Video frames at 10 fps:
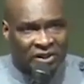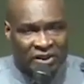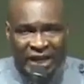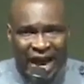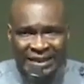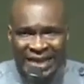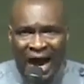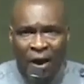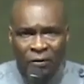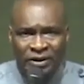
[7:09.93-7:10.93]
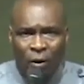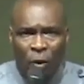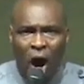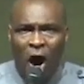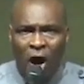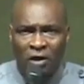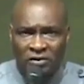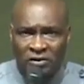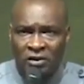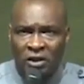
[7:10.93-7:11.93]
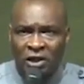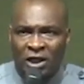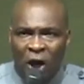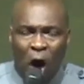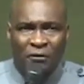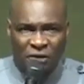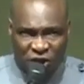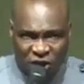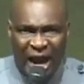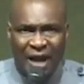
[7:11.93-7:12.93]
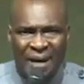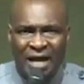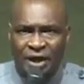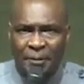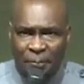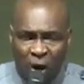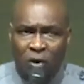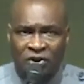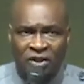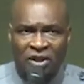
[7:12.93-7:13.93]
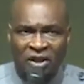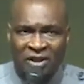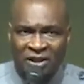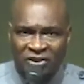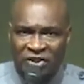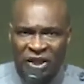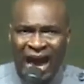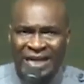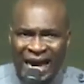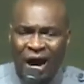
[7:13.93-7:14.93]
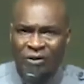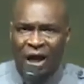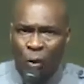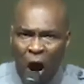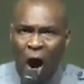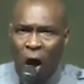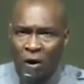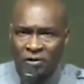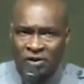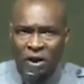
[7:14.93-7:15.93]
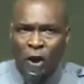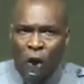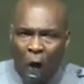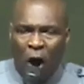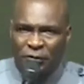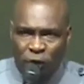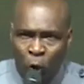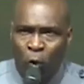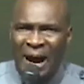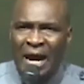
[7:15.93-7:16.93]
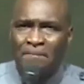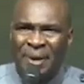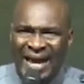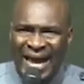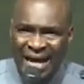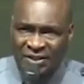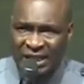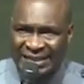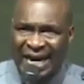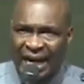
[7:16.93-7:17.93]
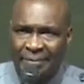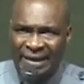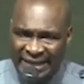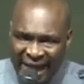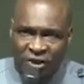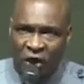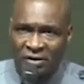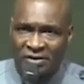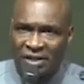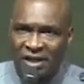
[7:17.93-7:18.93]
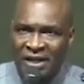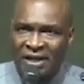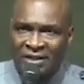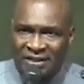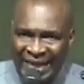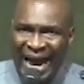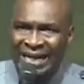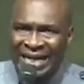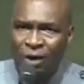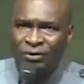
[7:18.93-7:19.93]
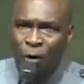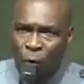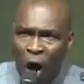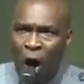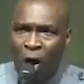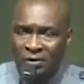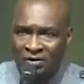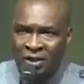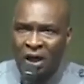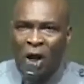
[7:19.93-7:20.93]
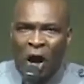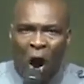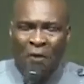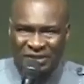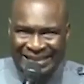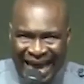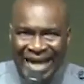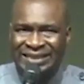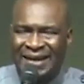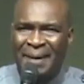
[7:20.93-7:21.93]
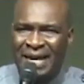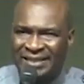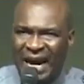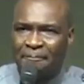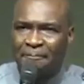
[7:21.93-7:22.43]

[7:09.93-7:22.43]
Tear down the walls of shame and reproach. Tear down the walls of human biases and limitations. Tear down the walls of sentiments and